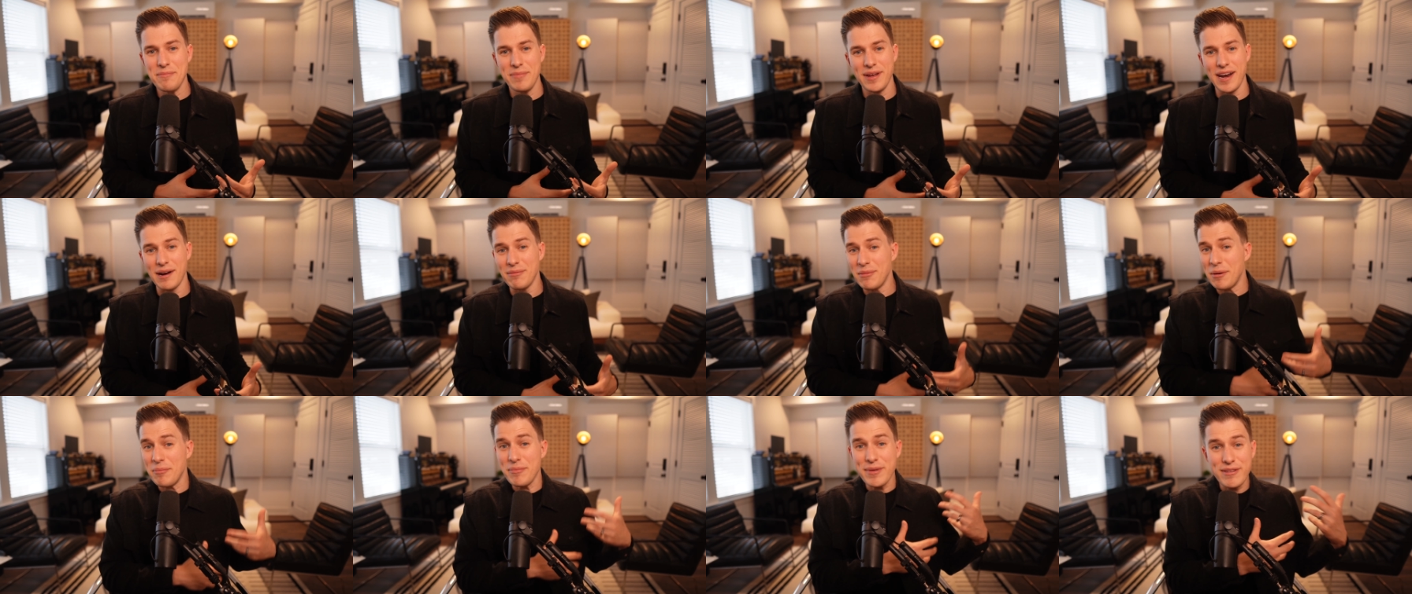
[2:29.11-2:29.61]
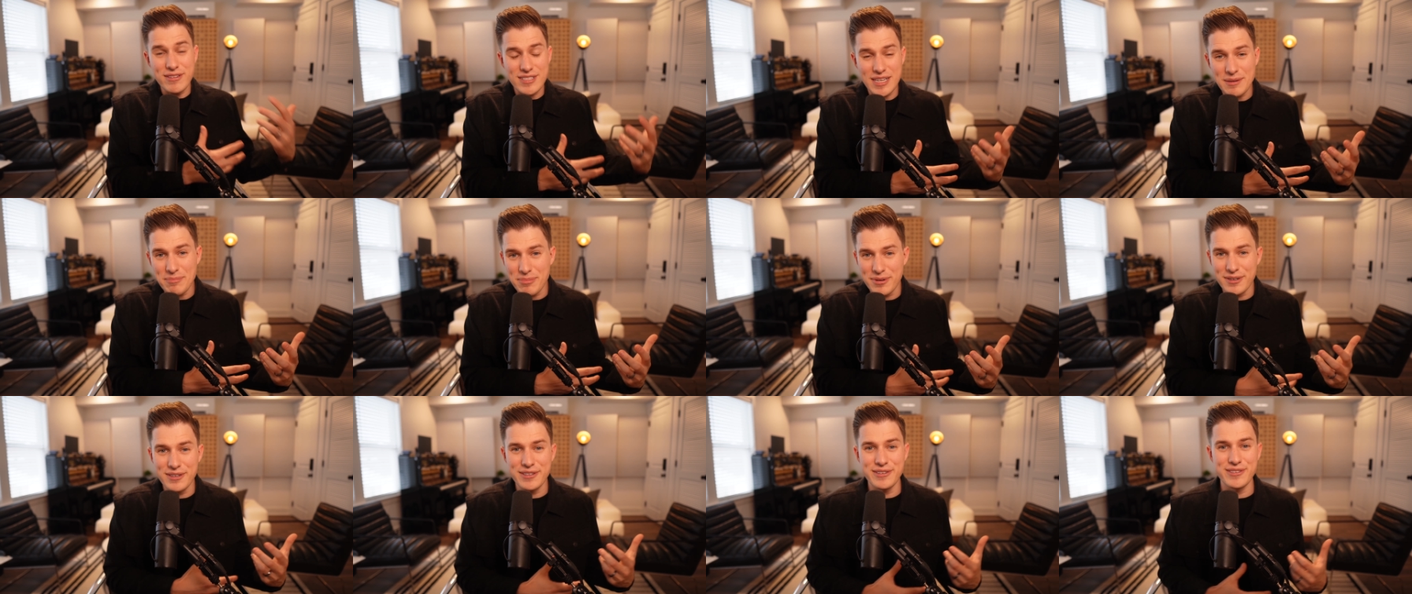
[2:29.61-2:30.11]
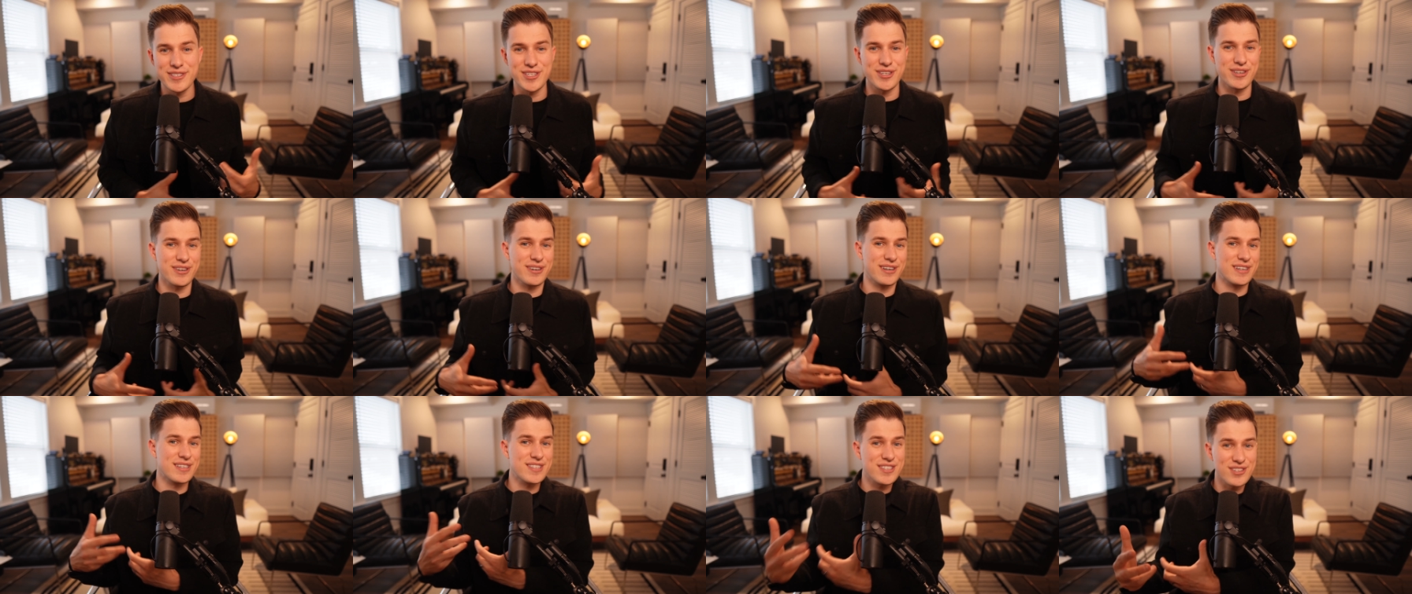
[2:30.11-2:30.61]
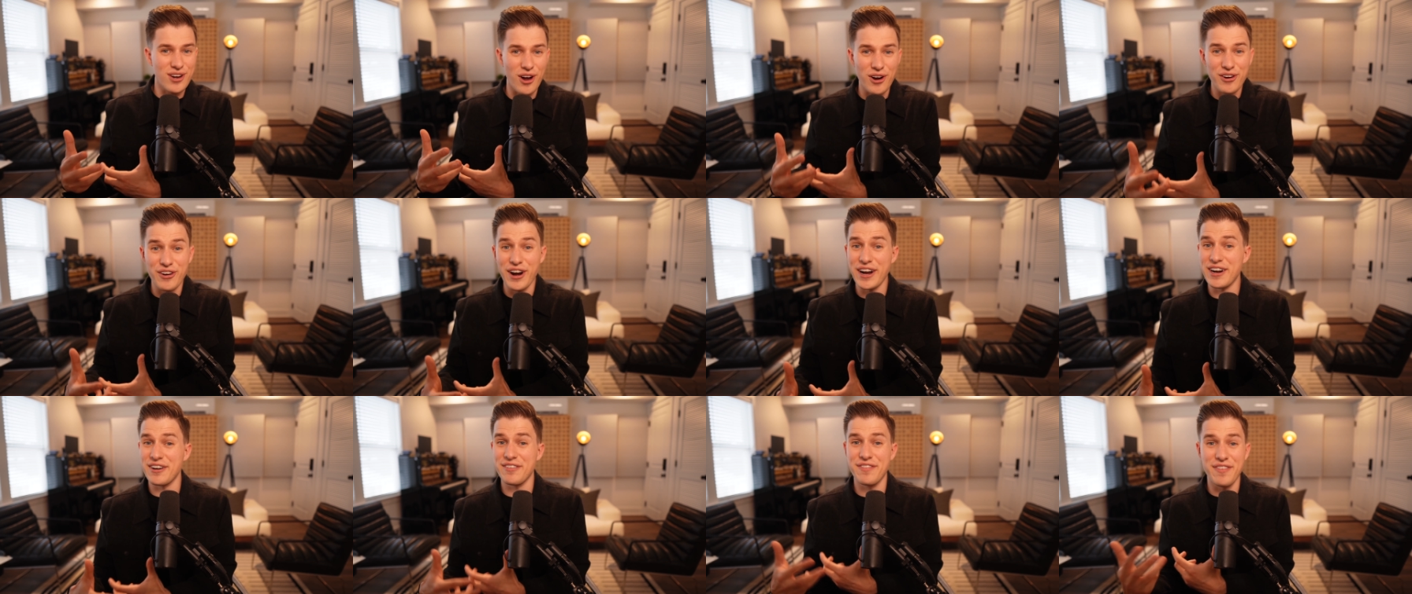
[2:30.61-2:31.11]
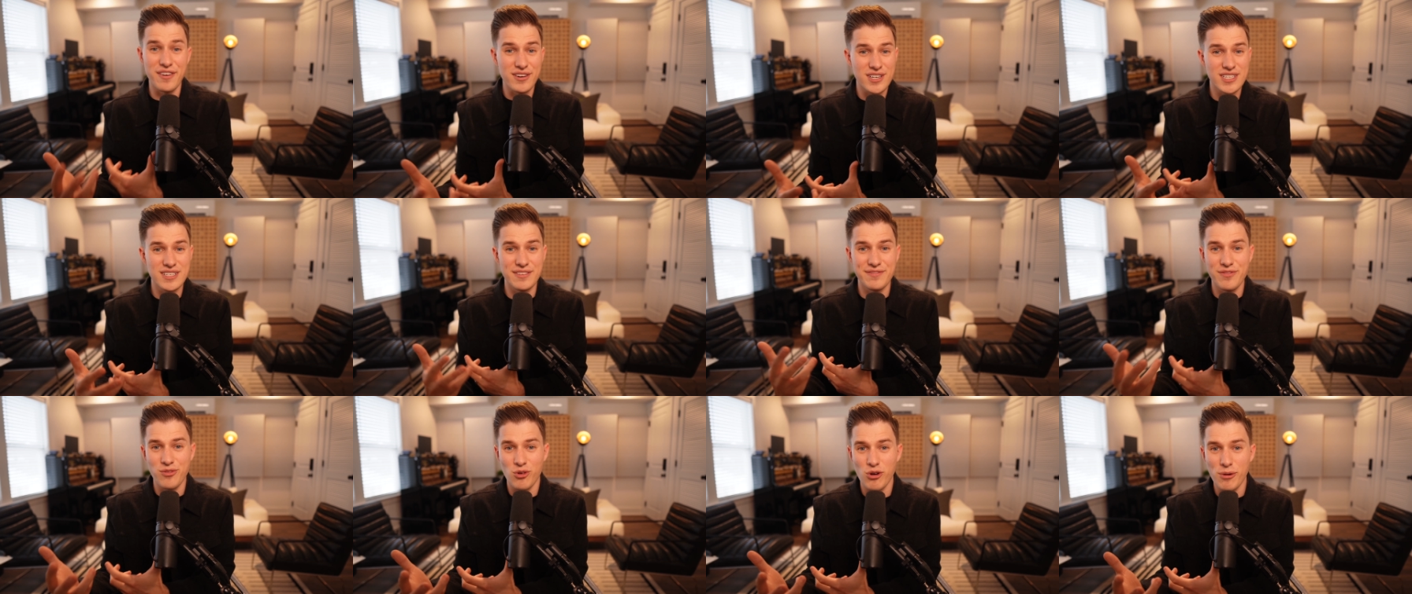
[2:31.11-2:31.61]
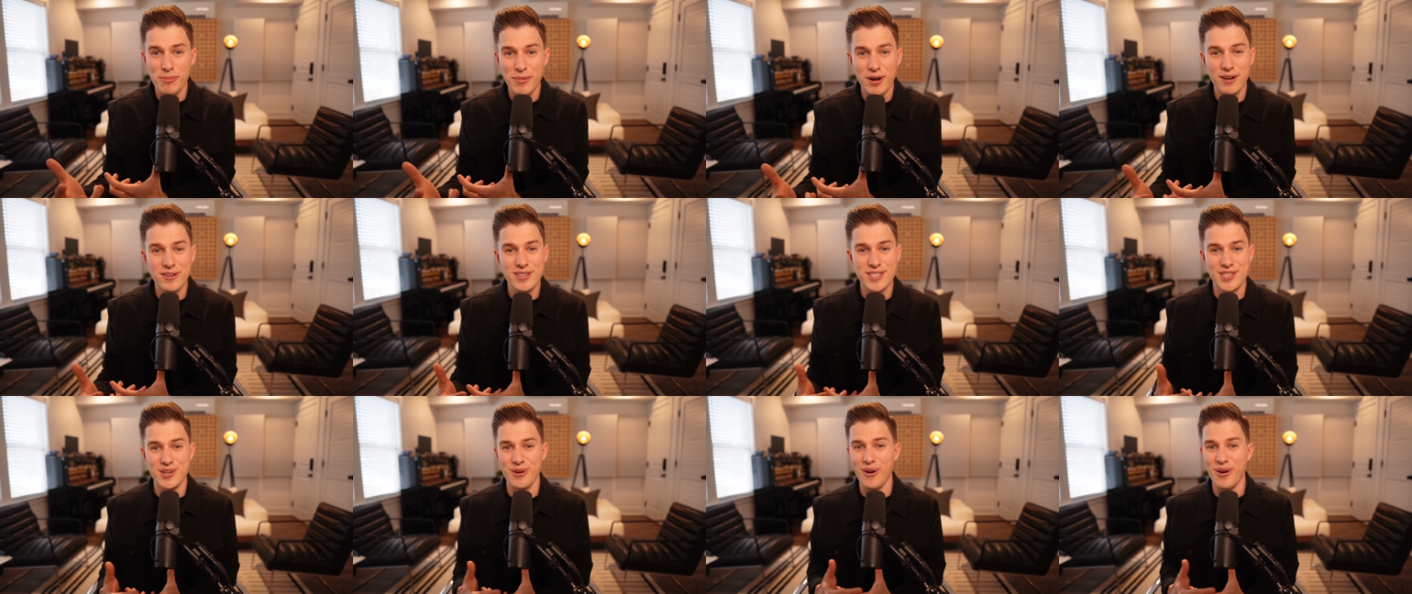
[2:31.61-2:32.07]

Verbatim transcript: but I'm a music producer and songwriter first and foremost,